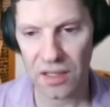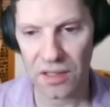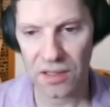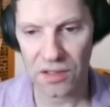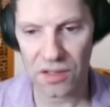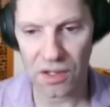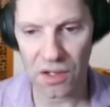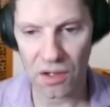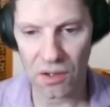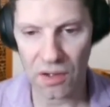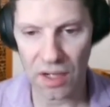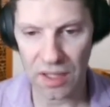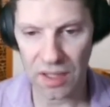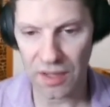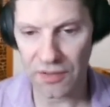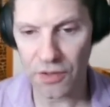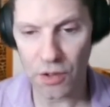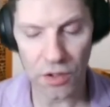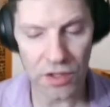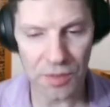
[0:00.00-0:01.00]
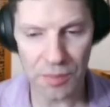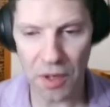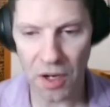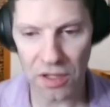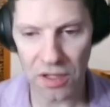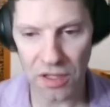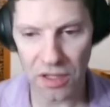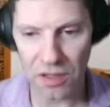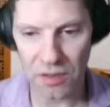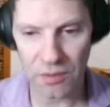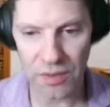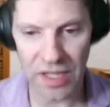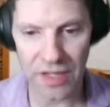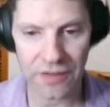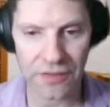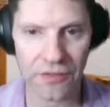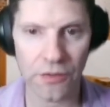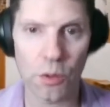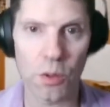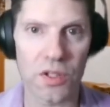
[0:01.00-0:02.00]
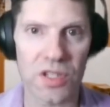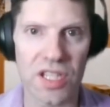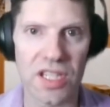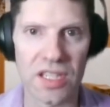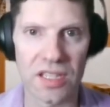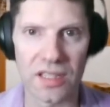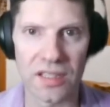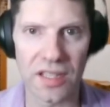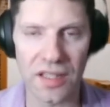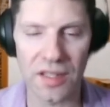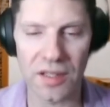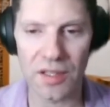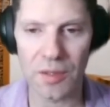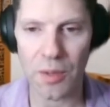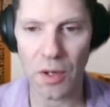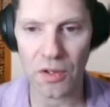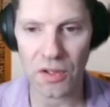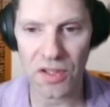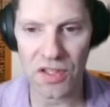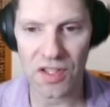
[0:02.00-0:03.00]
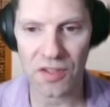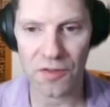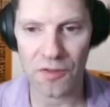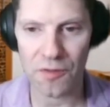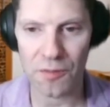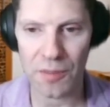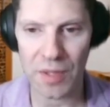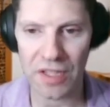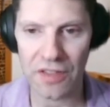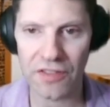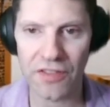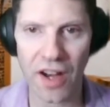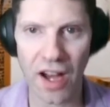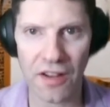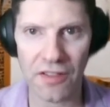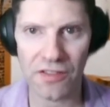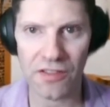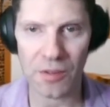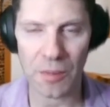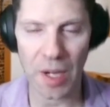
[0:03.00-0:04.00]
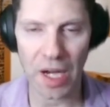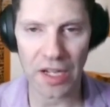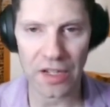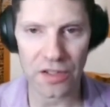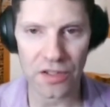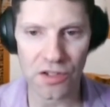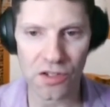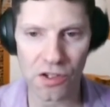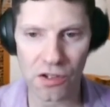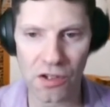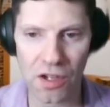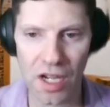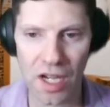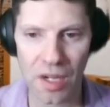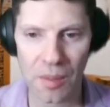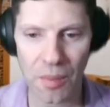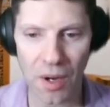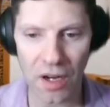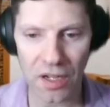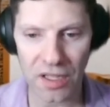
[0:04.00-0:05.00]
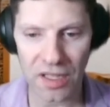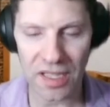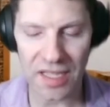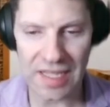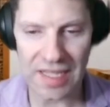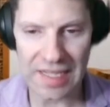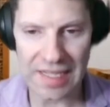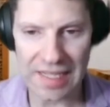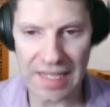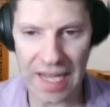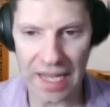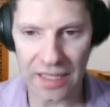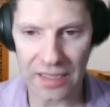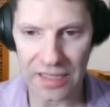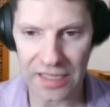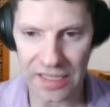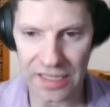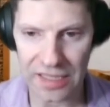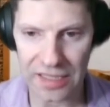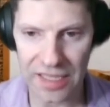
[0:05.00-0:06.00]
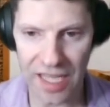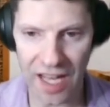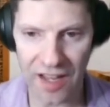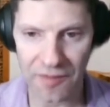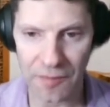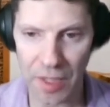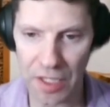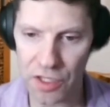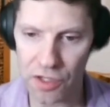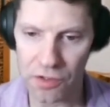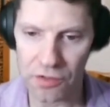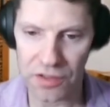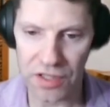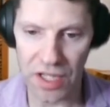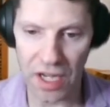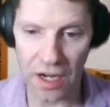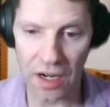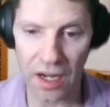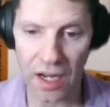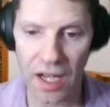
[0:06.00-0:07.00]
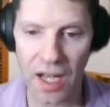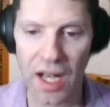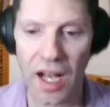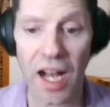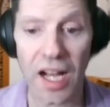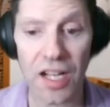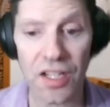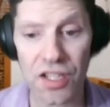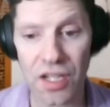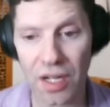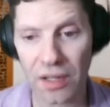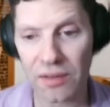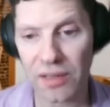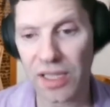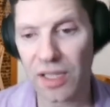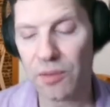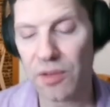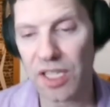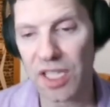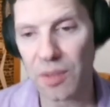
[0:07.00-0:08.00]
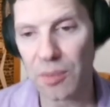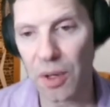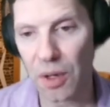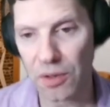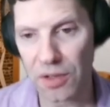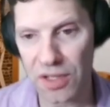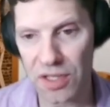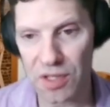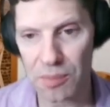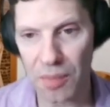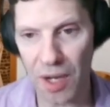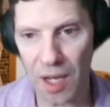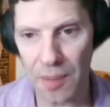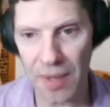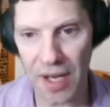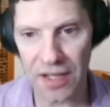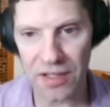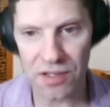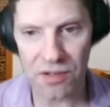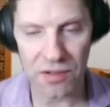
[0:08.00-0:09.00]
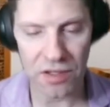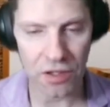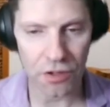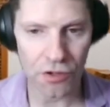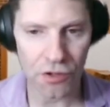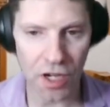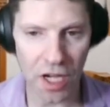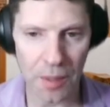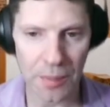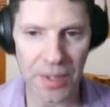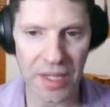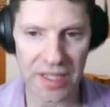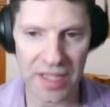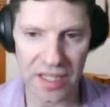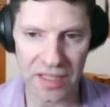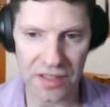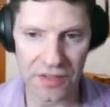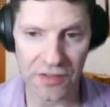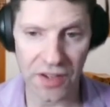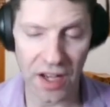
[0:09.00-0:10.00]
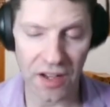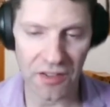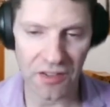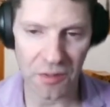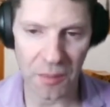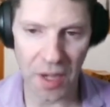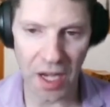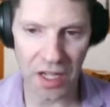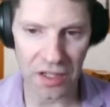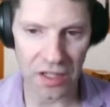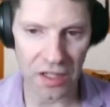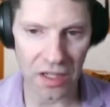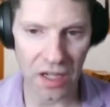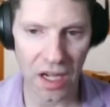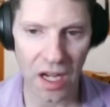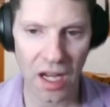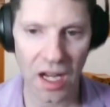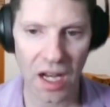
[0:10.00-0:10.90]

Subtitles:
So, and of course, partner, we have 14, and the opponents have bid 5 of a minor. So partner doesn't exactly have much over there. And generally, when the opponents bypass 3-0 trump and get to 5 of a minor,